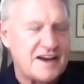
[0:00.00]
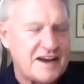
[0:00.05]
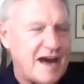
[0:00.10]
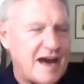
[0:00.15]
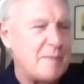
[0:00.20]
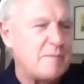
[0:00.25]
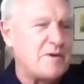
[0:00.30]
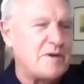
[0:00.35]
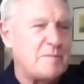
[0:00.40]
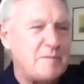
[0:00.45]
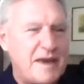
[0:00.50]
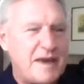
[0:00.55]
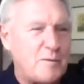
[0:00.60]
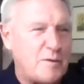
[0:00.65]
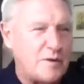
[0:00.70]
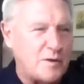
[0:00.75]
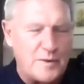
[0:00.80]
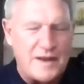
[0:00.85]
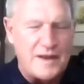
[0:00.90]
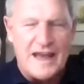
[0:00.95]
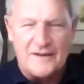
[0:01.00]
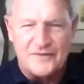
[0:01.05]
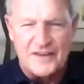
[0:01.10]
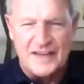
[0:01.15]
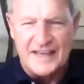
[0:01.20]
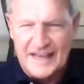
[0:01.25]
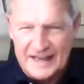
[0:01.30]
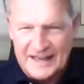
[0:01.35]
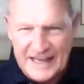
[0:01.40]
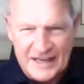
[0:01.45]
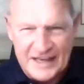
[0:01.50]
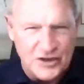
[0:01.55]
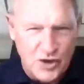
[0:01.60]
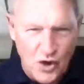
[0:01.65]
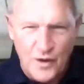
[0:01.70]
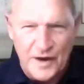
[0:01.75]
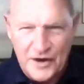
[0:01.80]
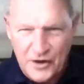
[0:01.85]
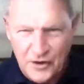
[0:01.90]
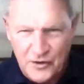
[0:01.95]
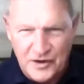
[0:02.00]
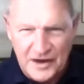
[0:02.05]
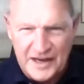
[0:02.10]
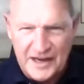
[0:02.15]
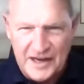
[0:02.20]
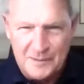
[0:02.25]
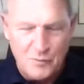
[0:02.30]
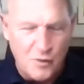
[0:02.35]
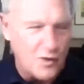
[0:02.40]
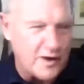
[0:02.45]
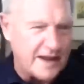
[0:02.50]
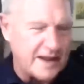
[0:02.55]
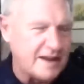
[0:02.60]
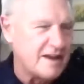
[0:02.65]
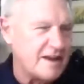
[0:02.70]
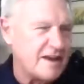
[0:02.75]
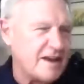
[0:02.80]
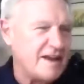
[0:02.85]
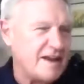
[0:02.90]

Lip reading: come with me when we have to get going early in the morning.'"